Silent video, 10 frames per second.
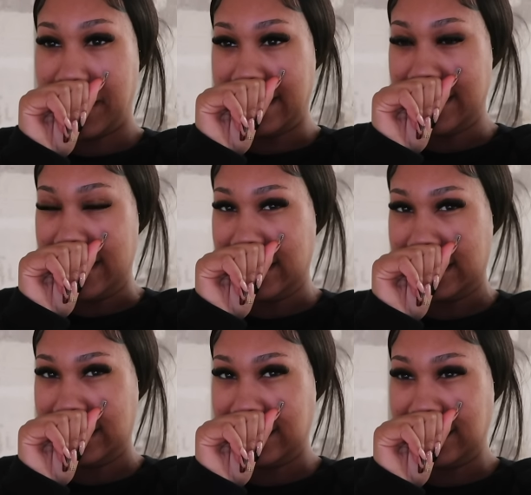I think,
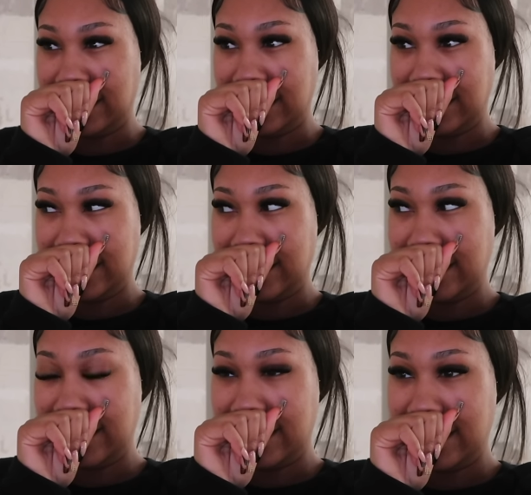
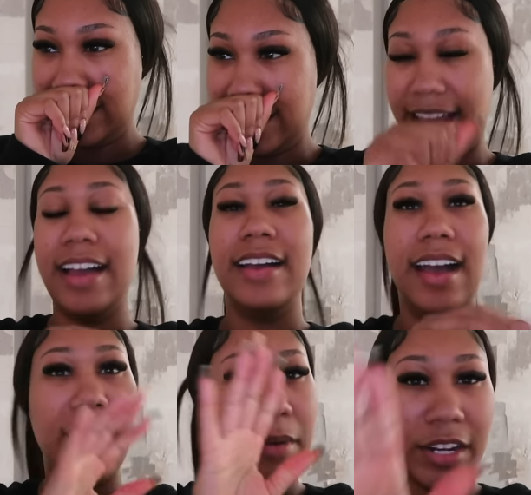yeah,
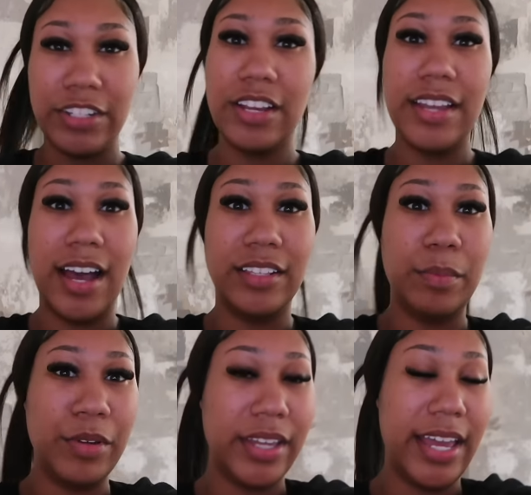I'm gonna show y'all the
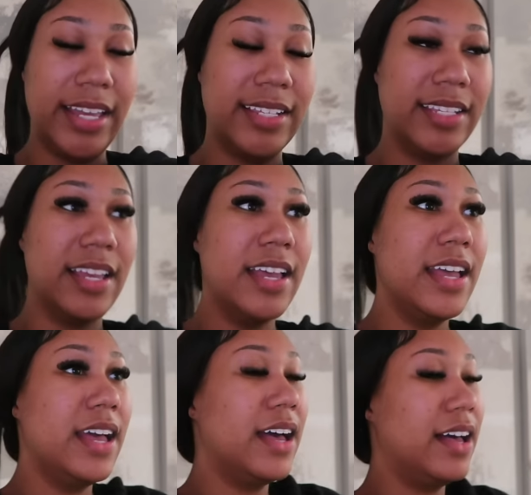bookcase.
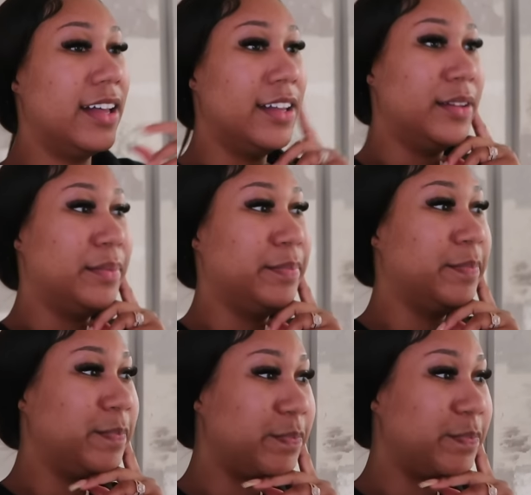Because